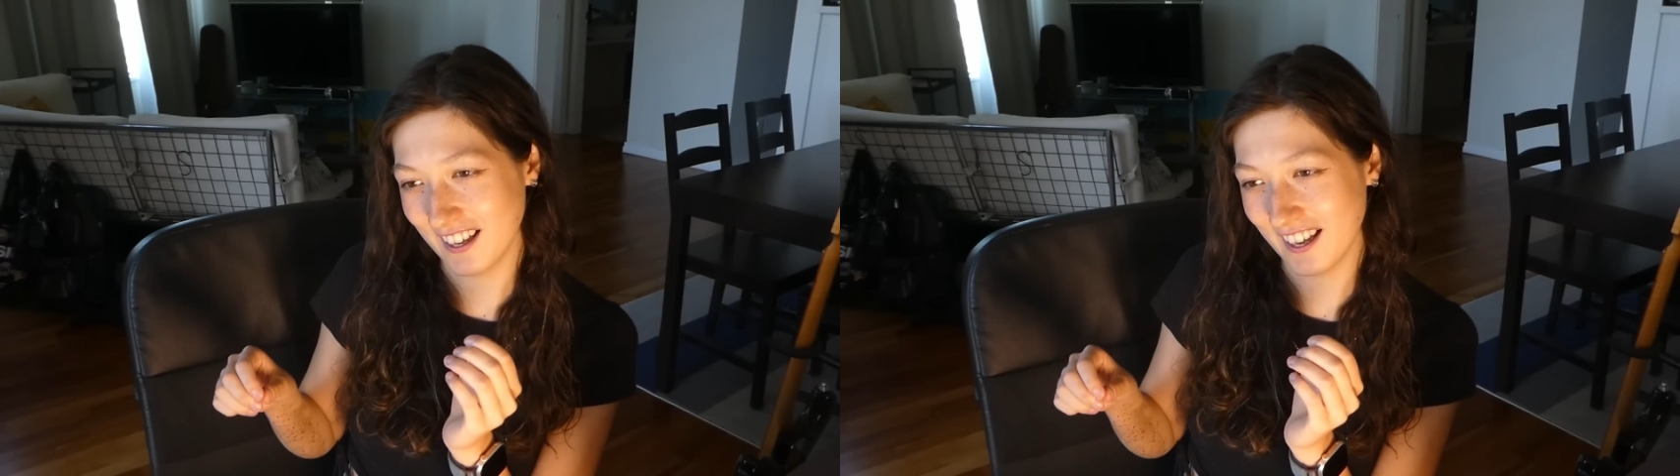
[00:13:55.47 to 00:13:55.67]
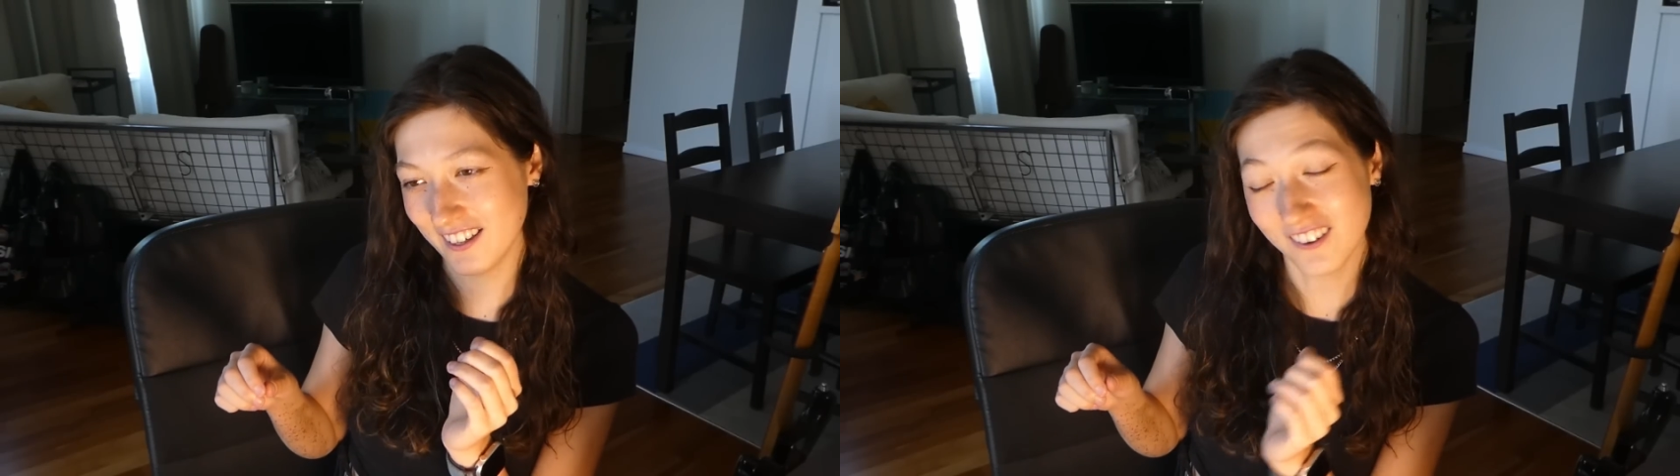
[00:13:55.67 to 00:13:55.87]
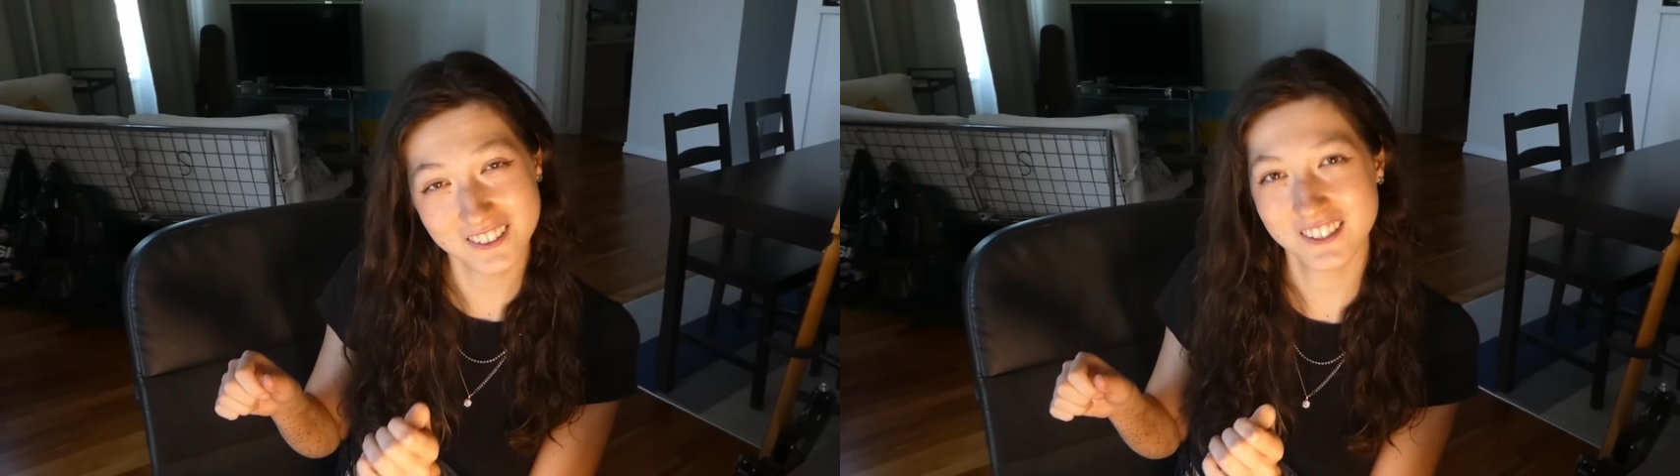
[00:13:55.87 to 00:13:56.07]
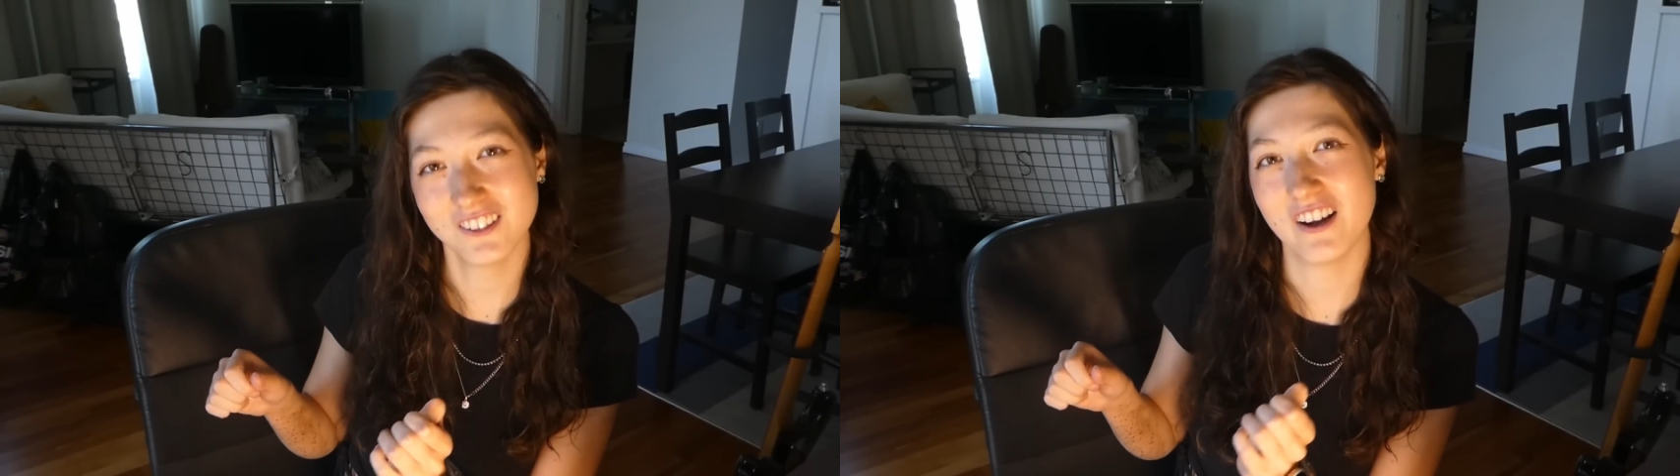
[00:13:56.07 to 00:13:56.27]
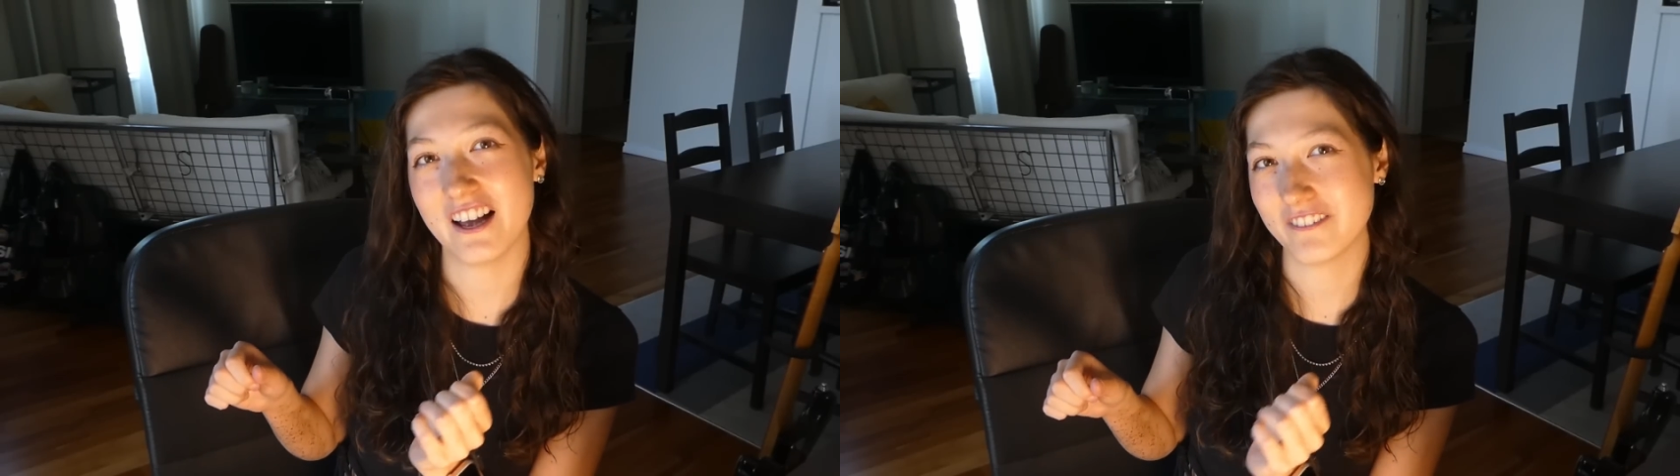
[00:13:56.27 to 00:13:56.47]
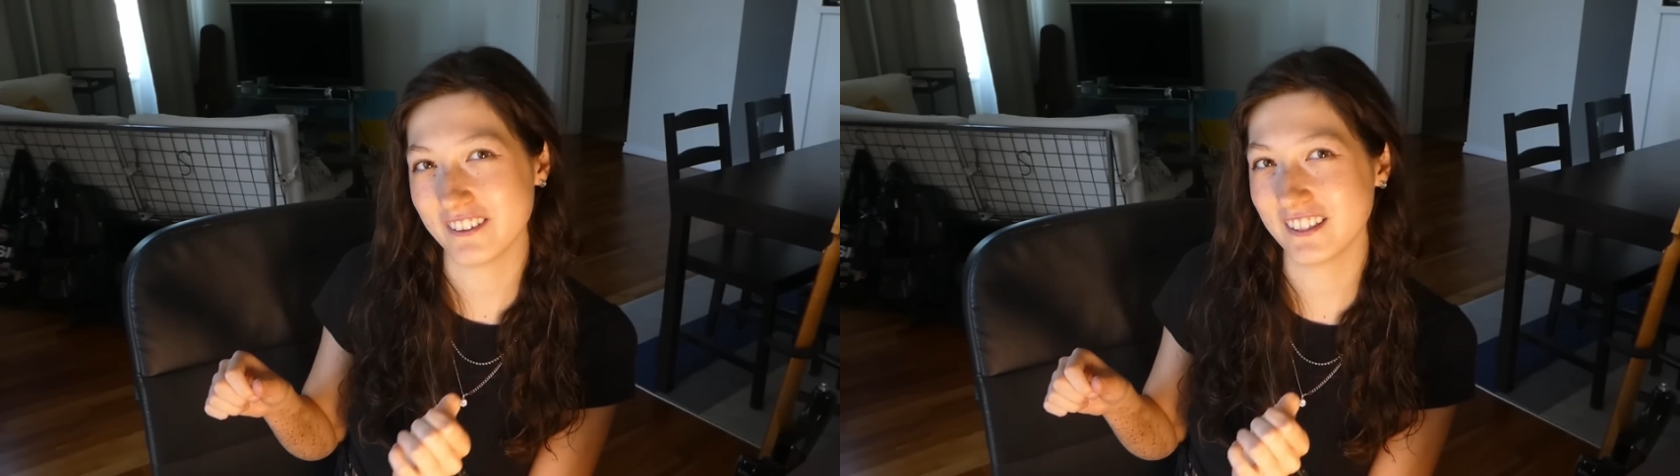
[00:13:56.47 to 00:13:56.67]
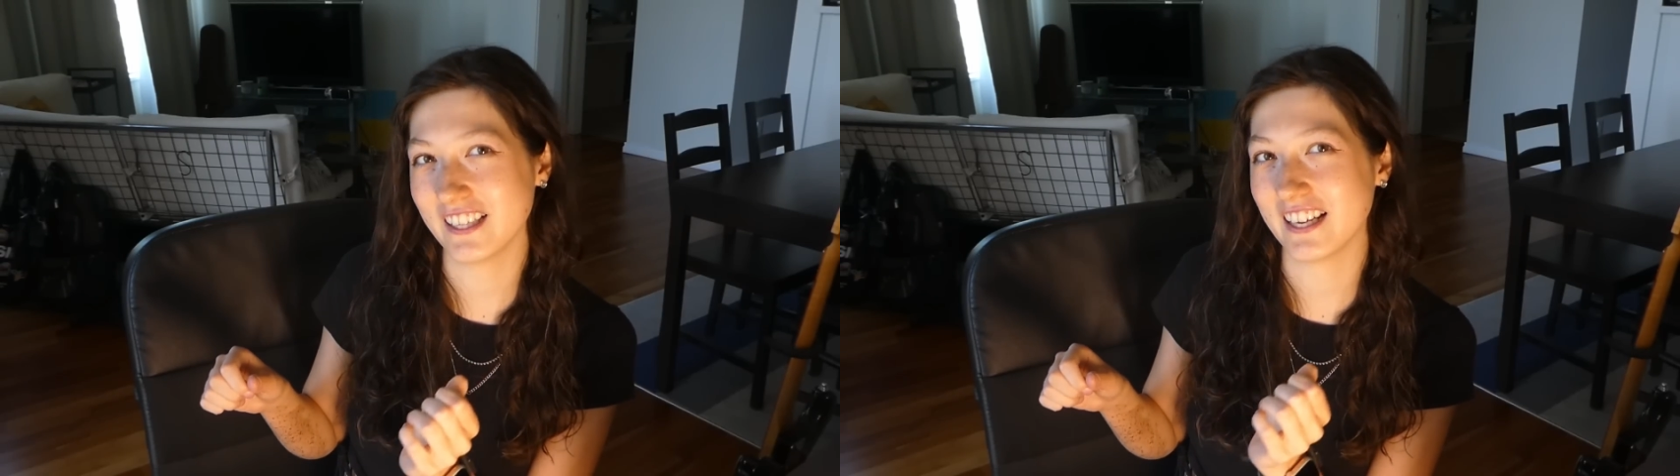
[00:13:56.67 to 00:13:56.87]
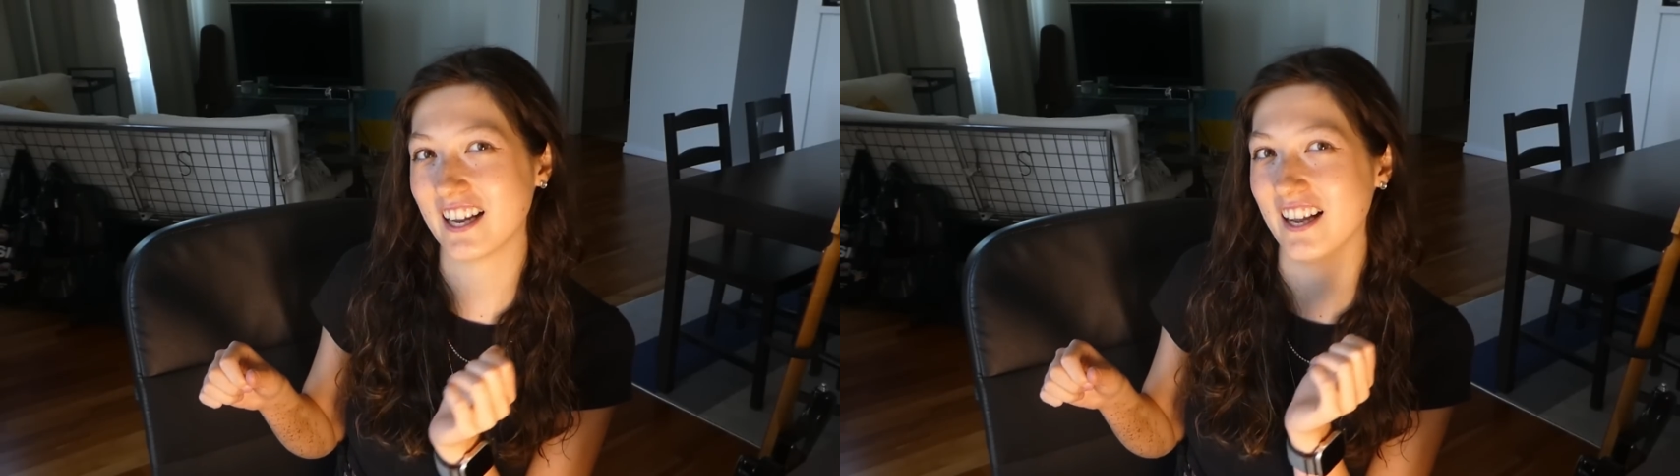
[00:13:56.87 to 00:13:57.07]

And also I feel like